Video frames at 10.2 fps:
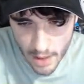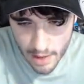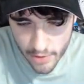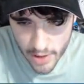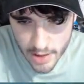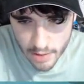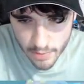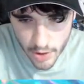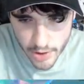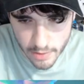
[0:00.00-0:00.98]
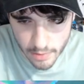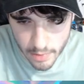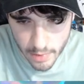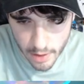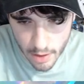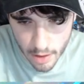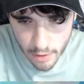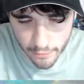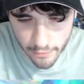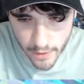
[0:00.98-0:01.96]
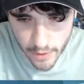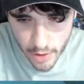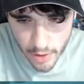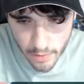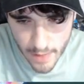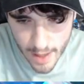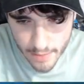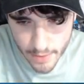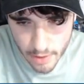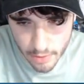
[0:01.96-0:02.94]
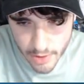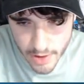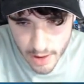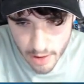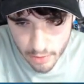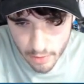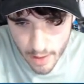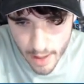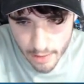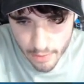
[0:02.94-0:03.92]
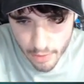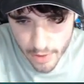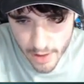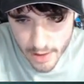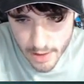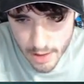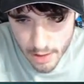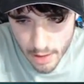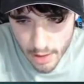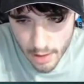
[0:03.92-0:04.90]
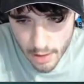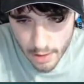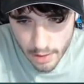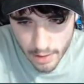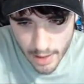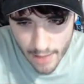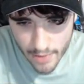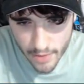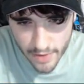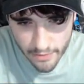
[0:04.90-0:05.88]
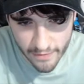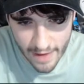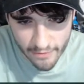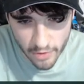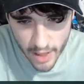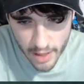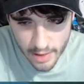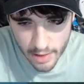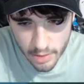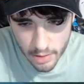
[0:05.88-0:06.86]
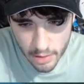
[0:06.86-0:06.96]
And when you get to the bottom of the map, you'll see where Woodman is. Can be a bit of a faff on getting down.